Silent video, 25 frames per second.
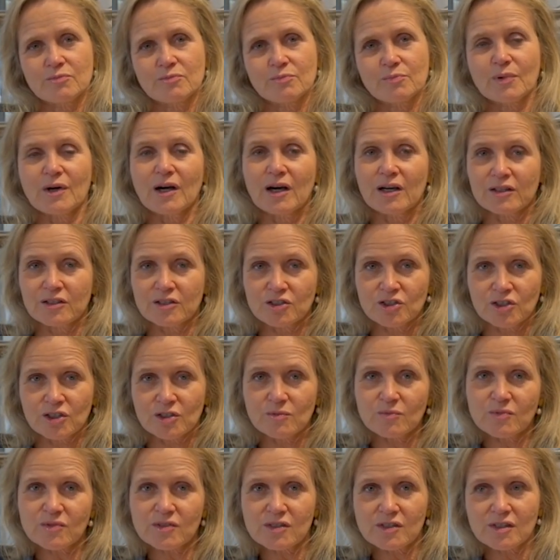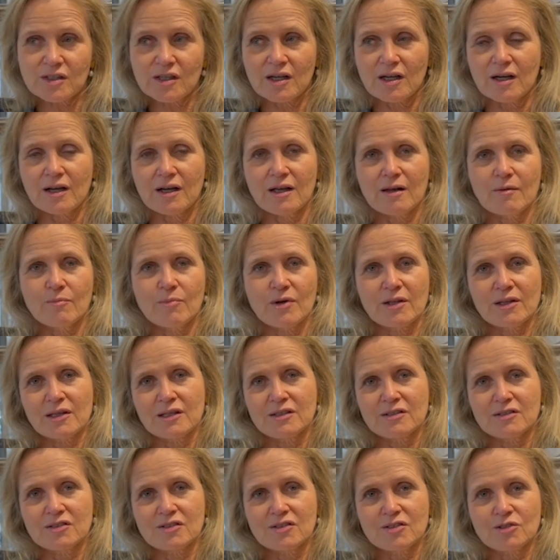partnerships, and but they
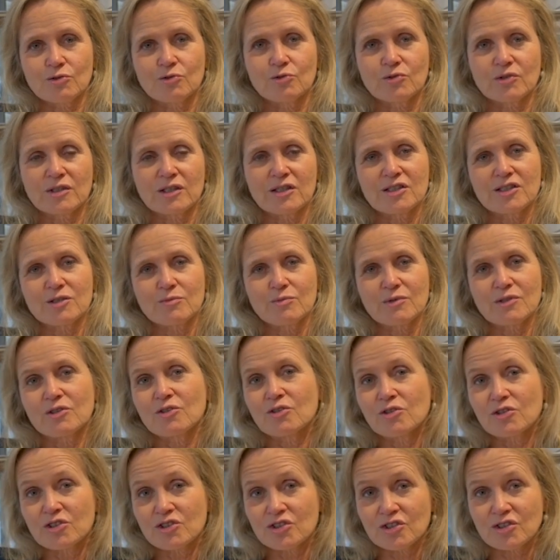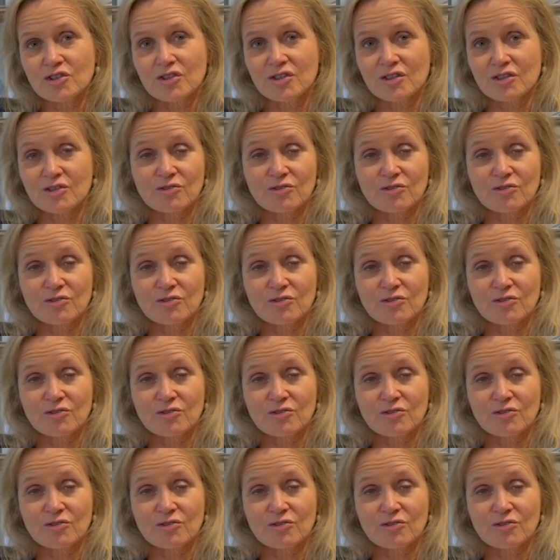still need to be nurtured and